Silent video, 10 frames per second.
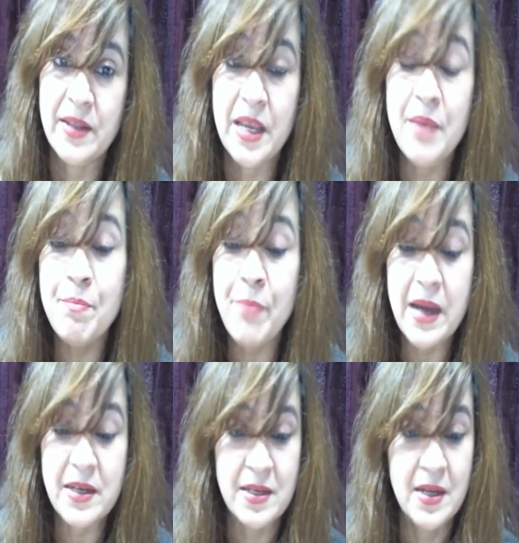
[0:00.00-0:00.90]
The
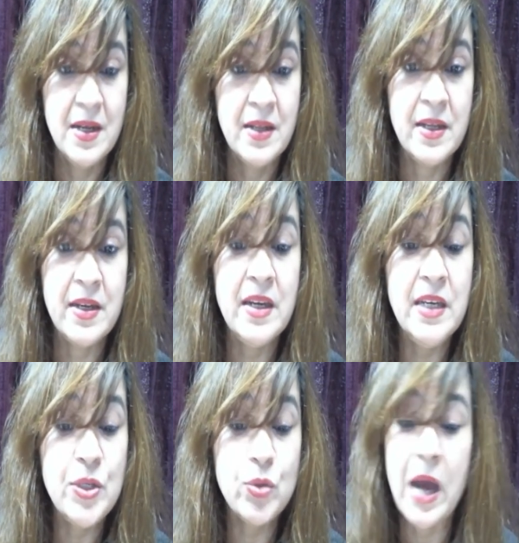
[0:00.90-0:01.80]
impact that I
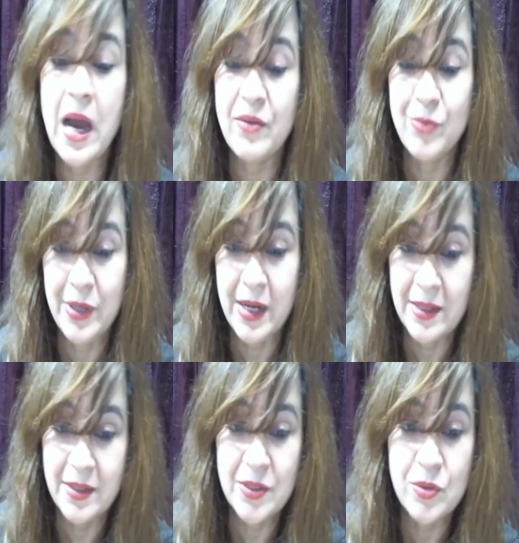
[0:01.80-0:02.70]
need to have on
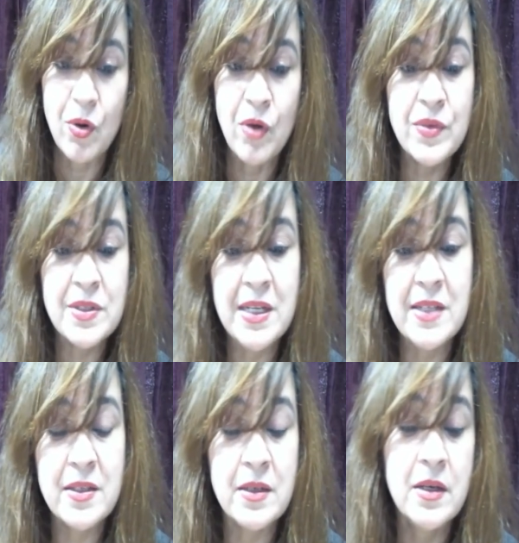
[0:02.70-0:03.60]
others. So obviously
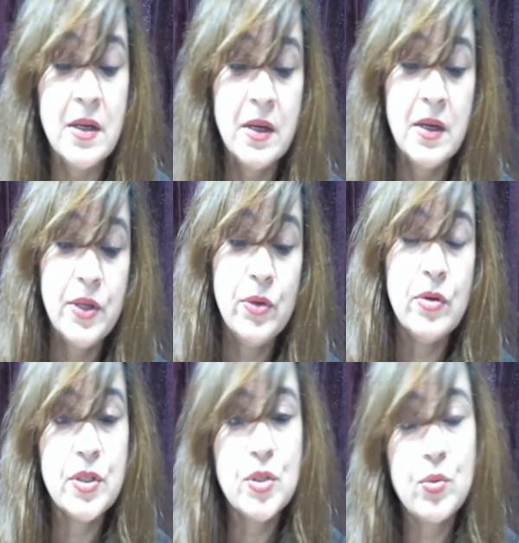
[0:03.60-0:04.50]
it's
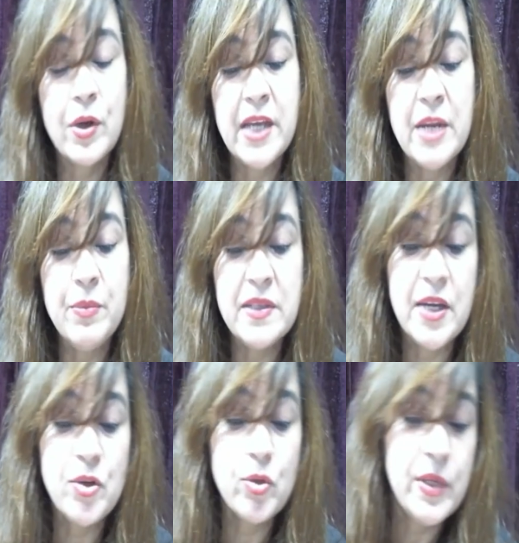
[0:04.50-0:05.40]
SWOT can be
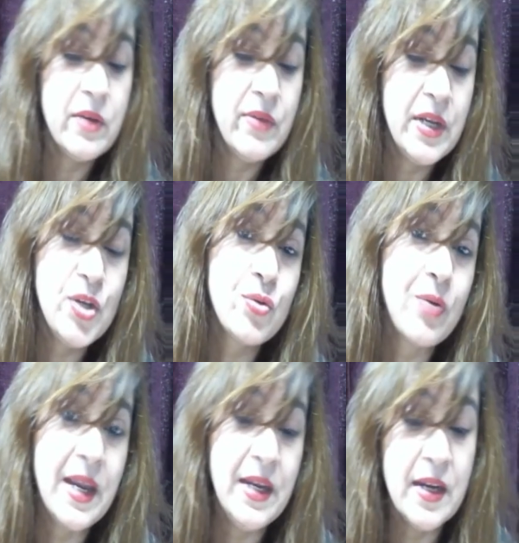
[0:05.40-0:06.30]
said to be a very
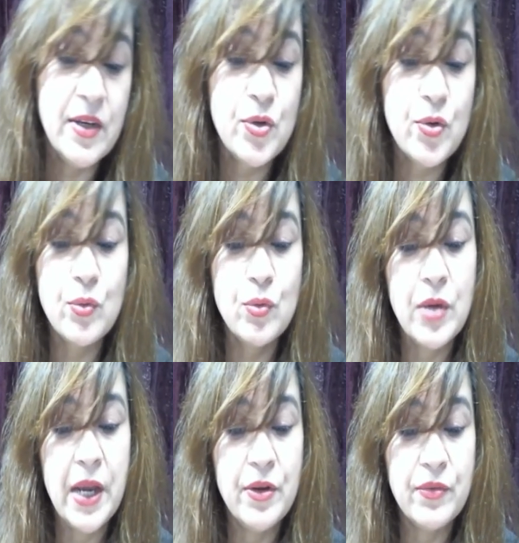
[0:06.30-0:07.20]
tried and true
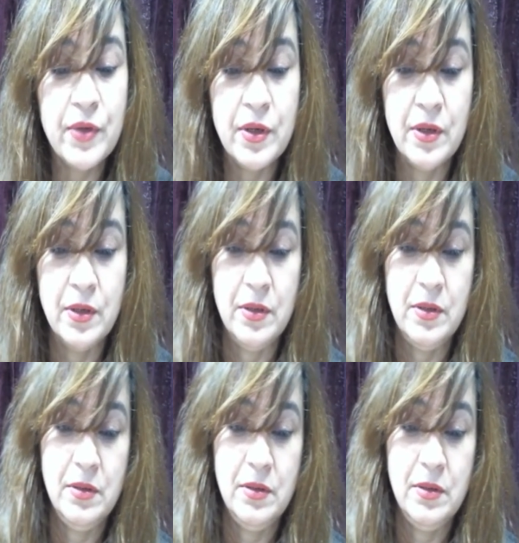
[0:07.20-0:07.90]
kind of a